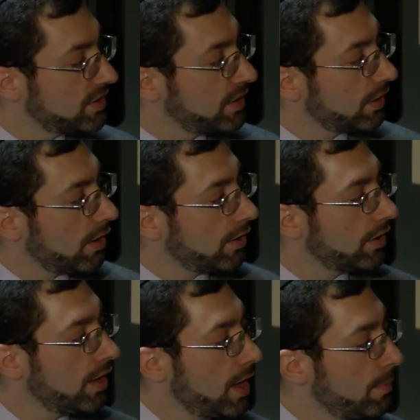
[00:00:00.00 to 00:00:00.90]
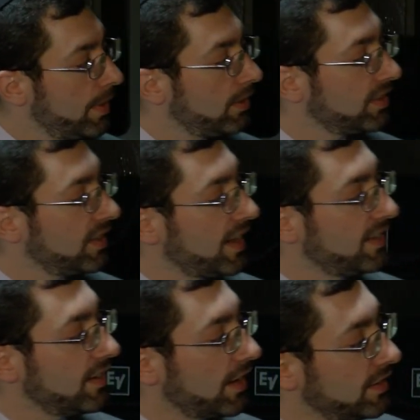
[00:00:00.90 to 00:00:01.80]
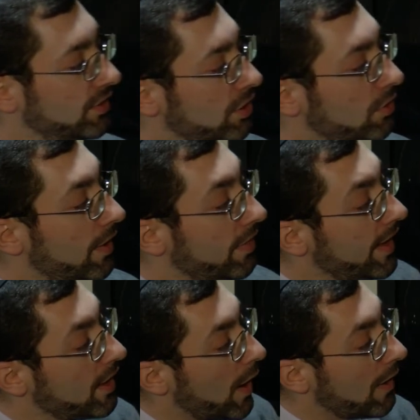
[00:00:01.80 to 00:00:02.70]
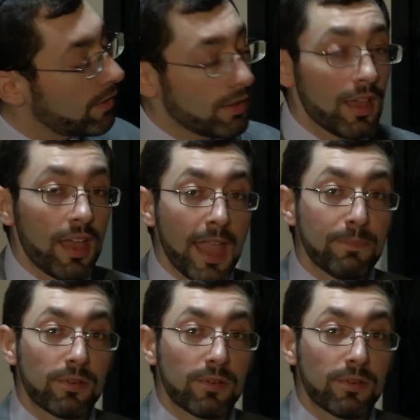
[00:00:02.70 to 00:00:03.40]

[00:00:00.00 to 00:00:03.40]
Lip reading: Synagogue, built in 1892, and there you are, hey